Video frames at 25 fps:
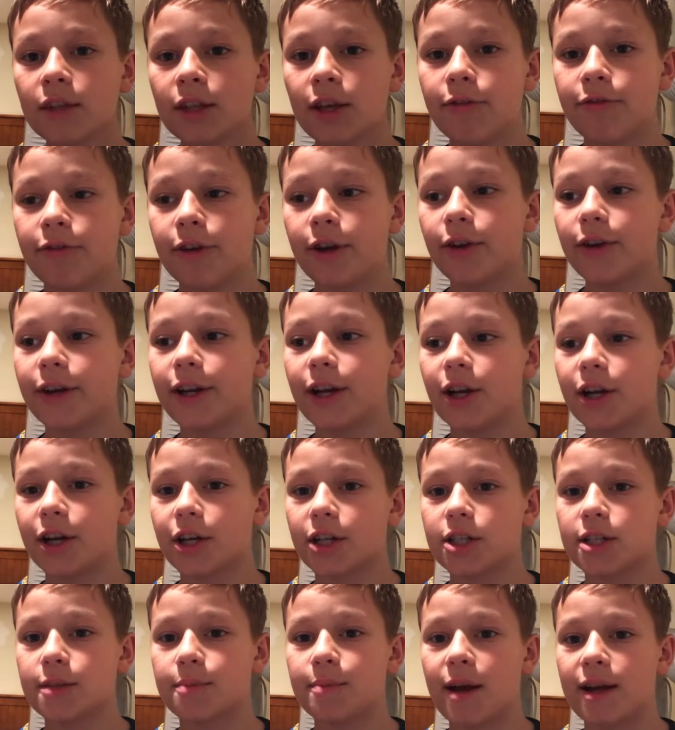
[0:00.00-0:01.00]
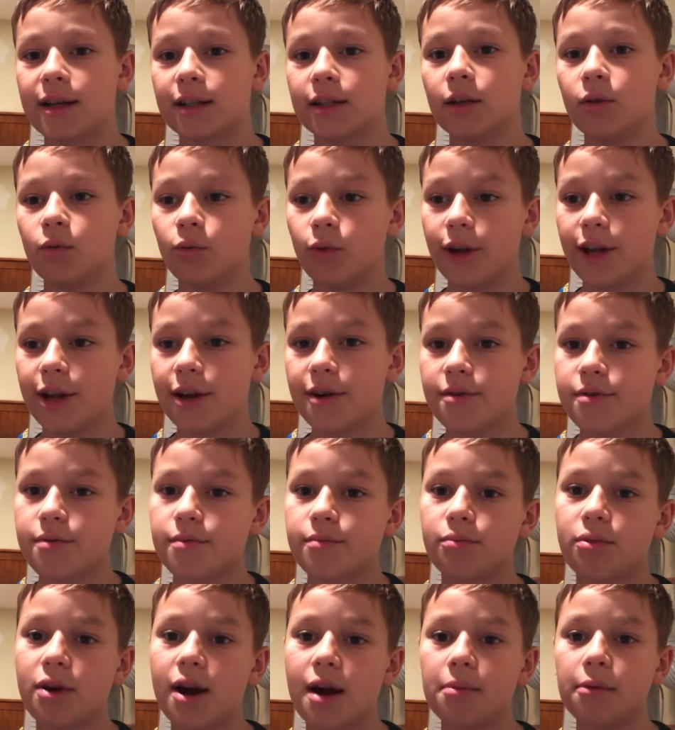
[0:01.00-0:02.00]
A very unexpected win,
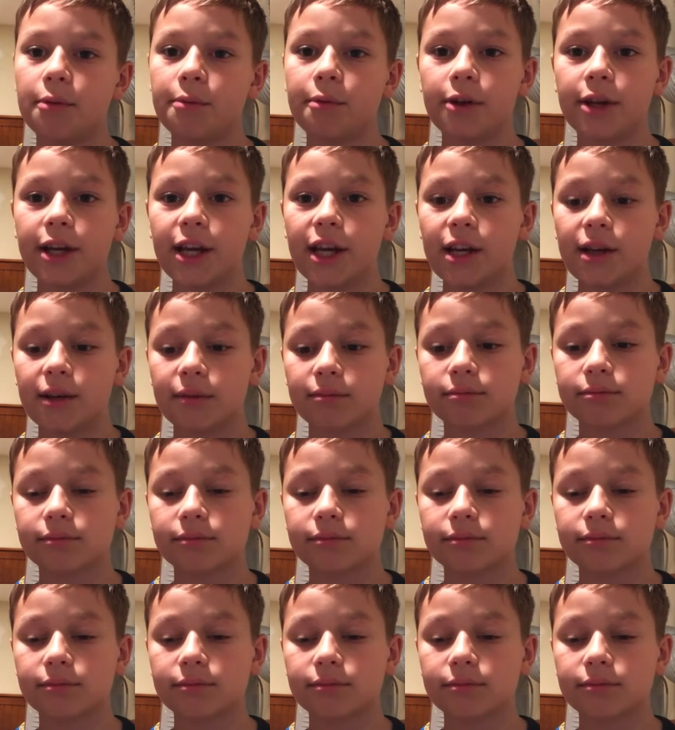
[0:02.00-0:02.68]
probably.